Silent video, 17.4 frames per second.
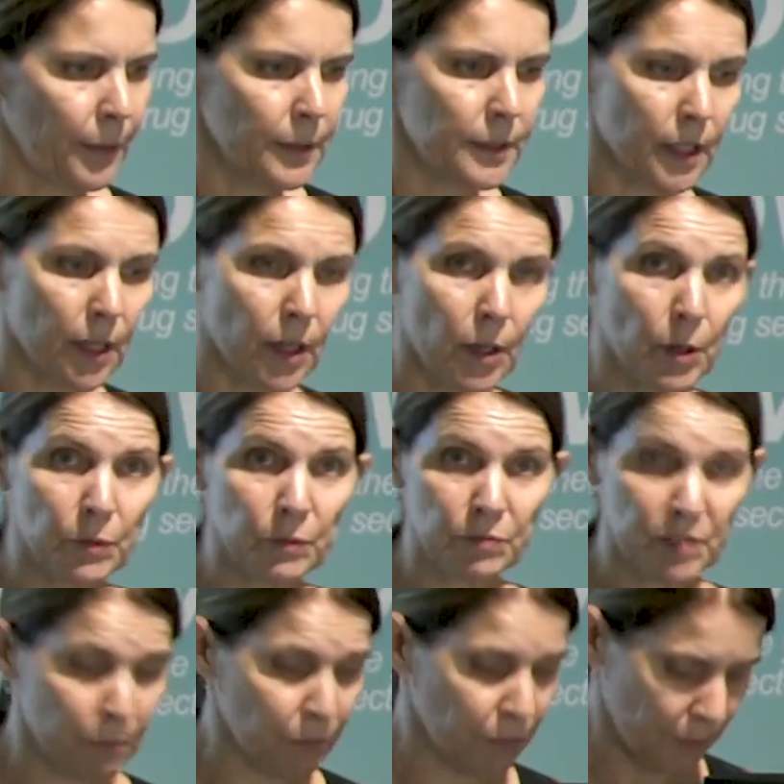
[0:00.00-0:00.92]
So
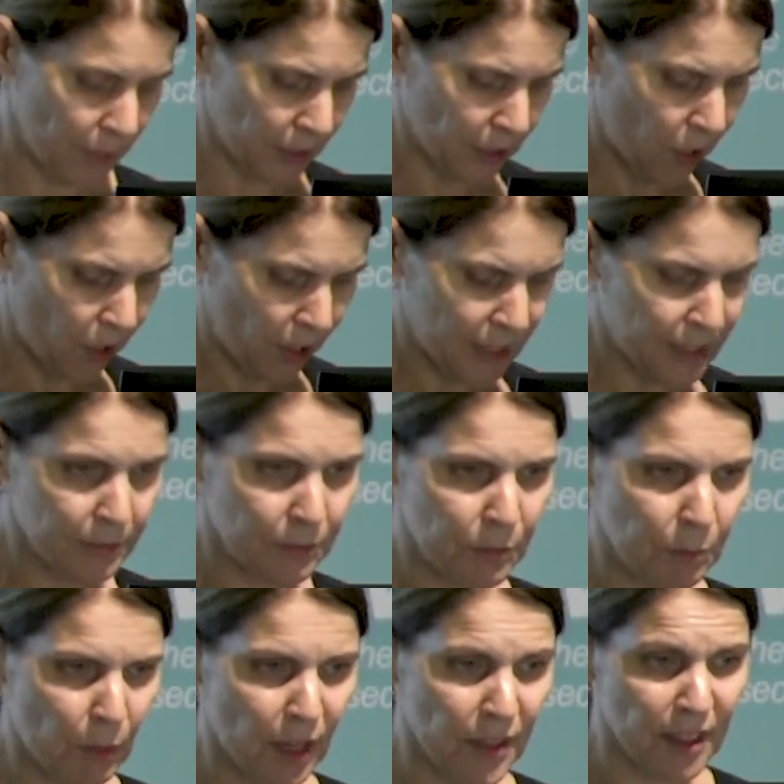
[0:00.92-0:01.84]
a
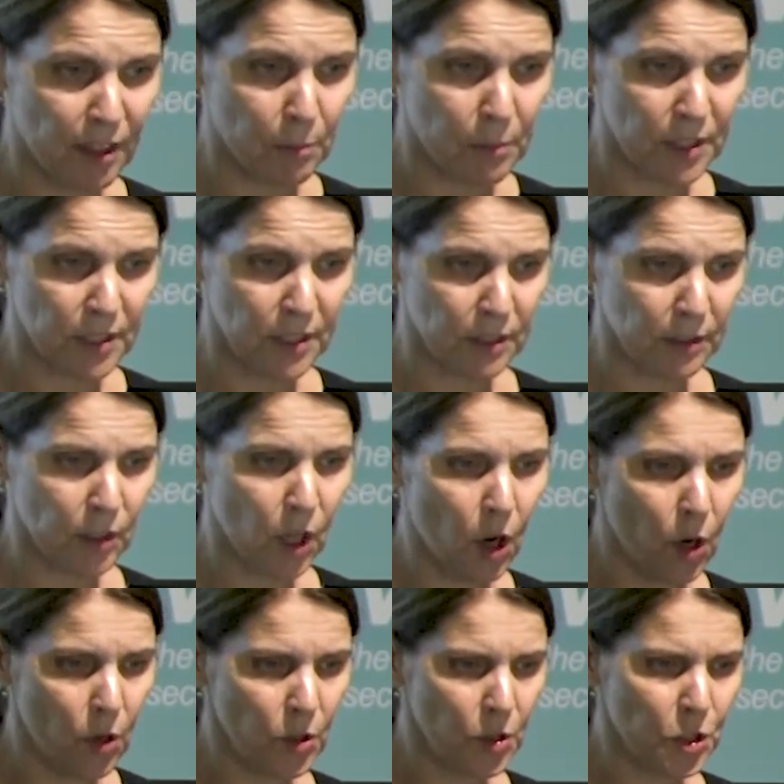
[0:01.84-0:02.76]
guided by therapist and
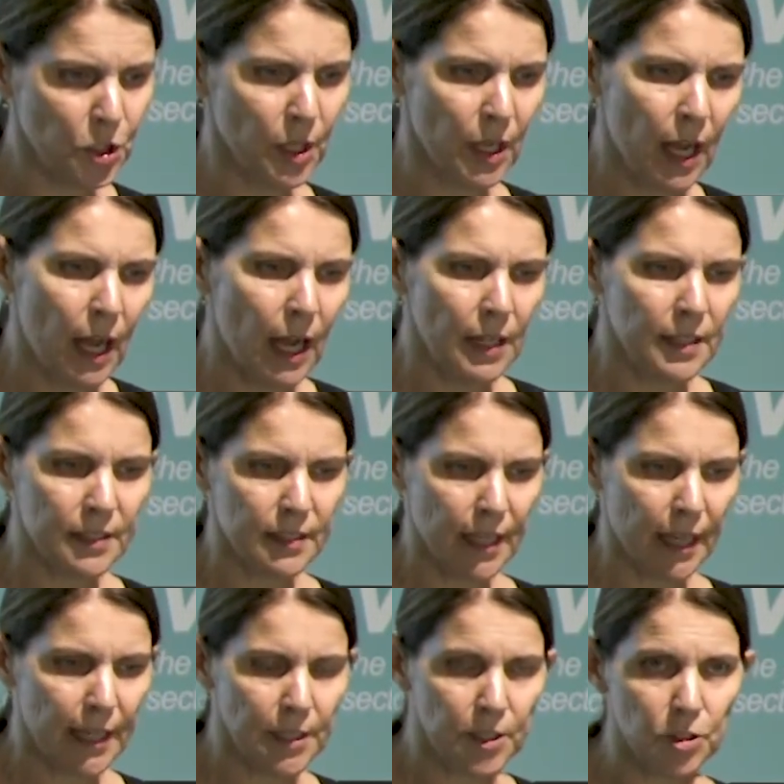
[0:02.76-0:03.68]
coach.
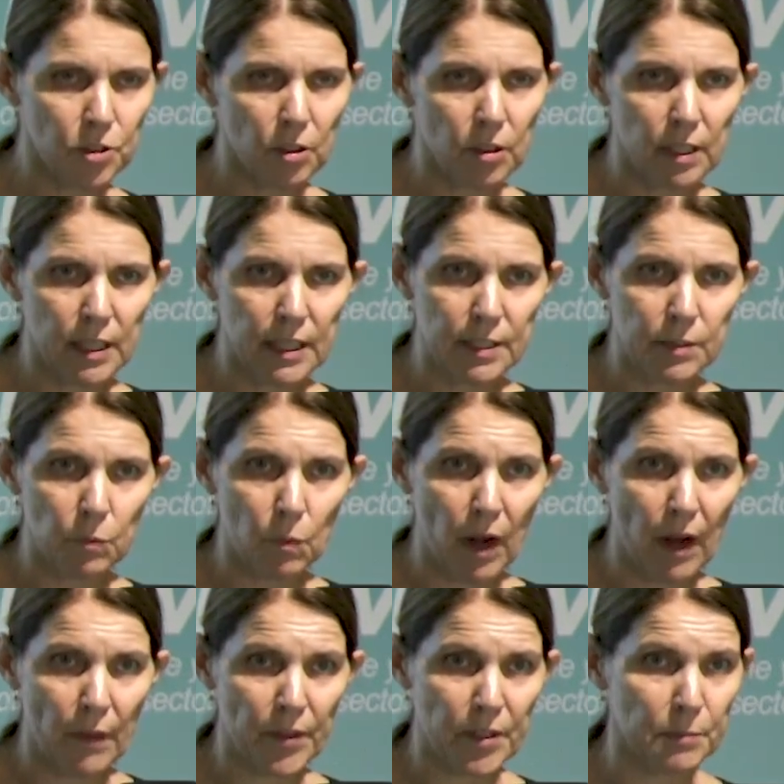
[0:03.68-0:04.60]
Stay Strong is
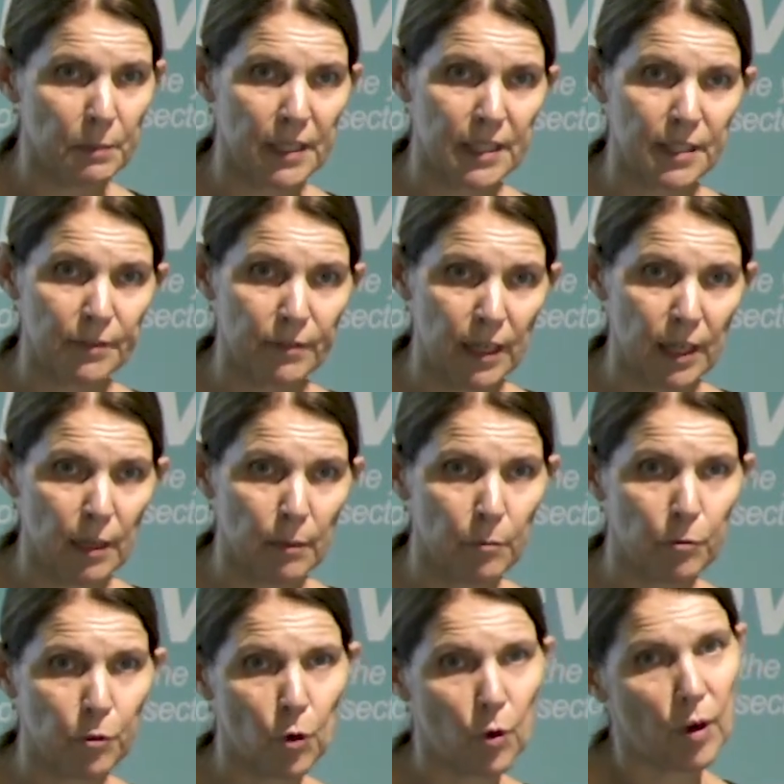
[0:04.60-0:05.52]
one that's been
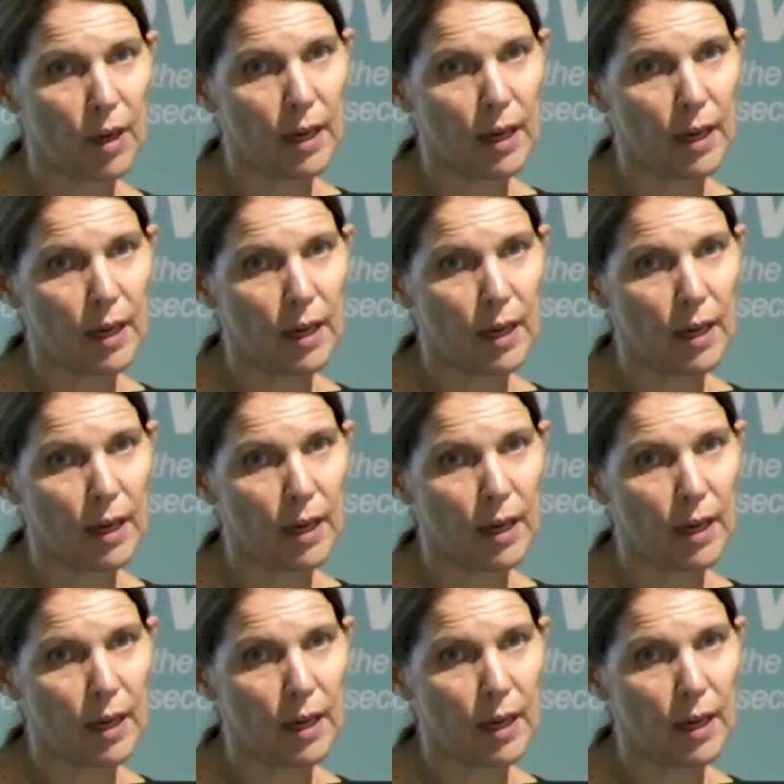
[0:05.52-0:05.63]
developed for